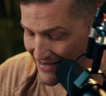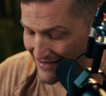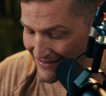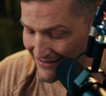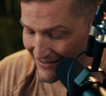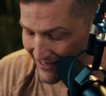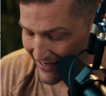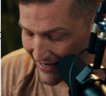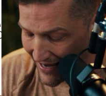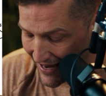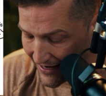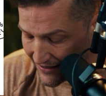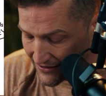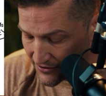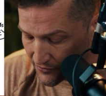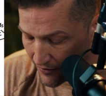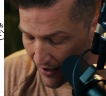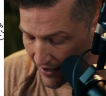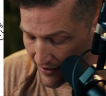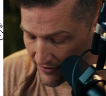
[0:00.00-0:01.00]
is the
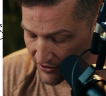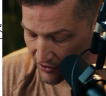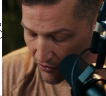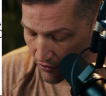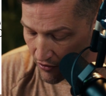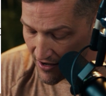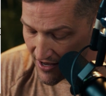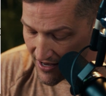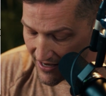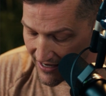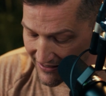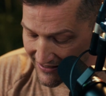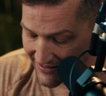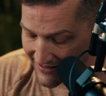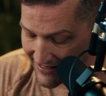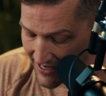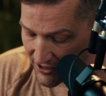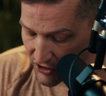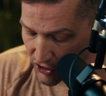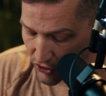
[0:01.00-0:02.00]
case, right? So
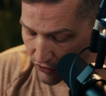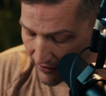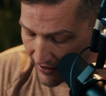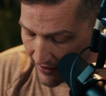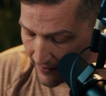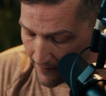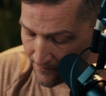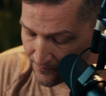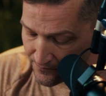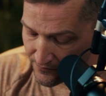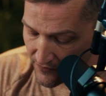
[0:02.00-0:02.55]
essentially,